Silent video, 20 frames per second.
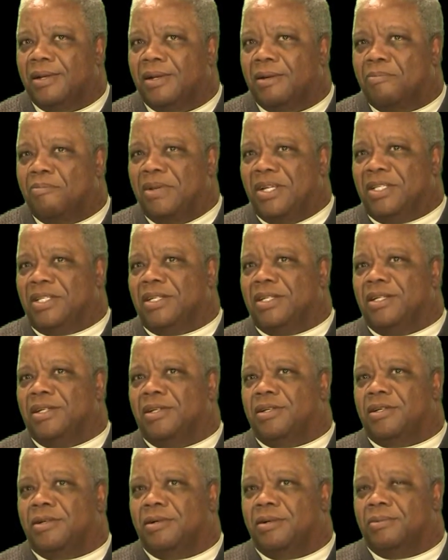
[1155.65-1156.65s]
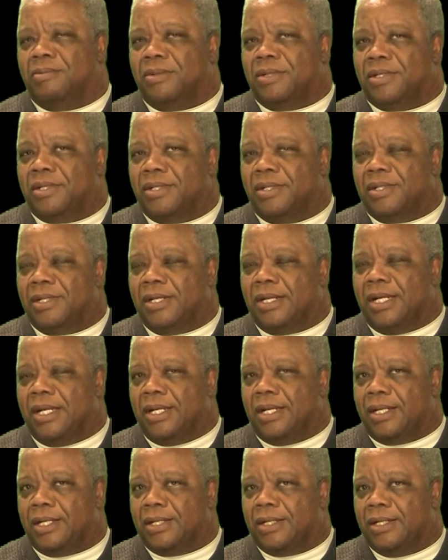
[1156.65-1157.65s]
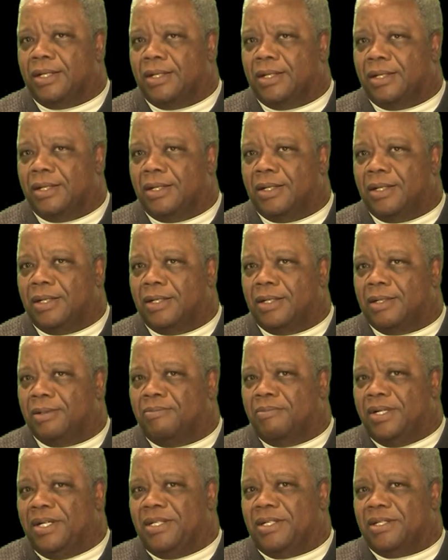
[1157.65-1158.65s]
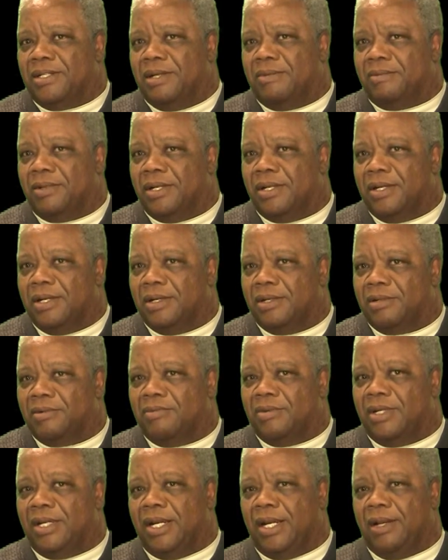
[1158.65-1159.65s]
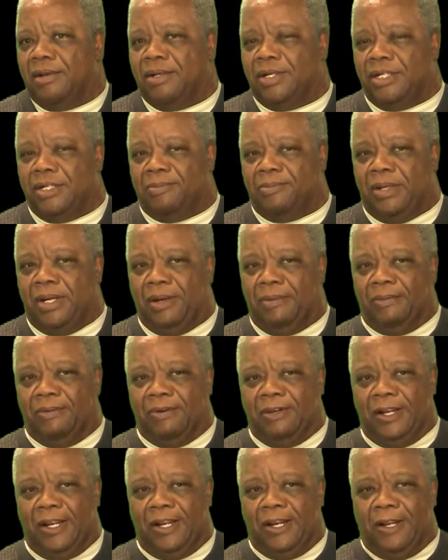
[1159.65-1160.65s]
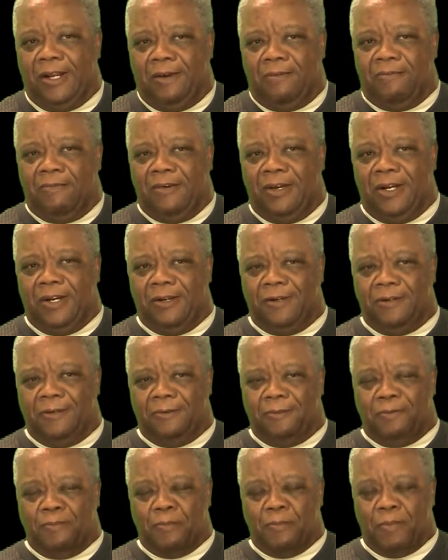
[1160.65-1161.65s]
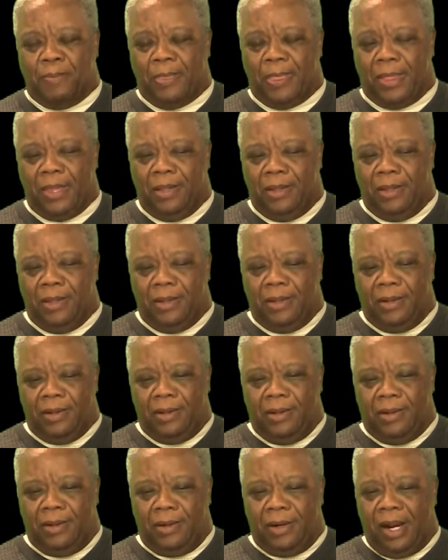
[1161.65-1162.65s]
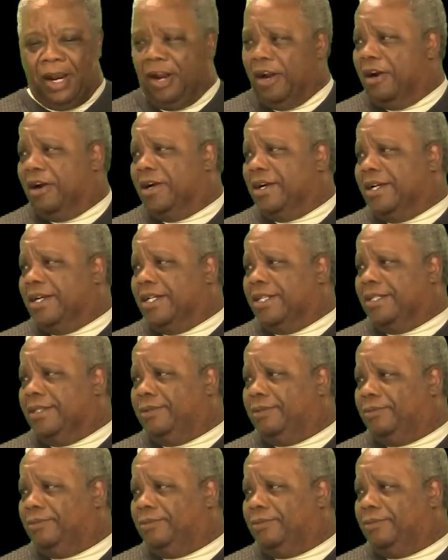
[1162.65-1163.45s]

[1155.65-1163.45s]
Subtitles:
misinterpreted it to be something else. When you have these people that are real arrogant,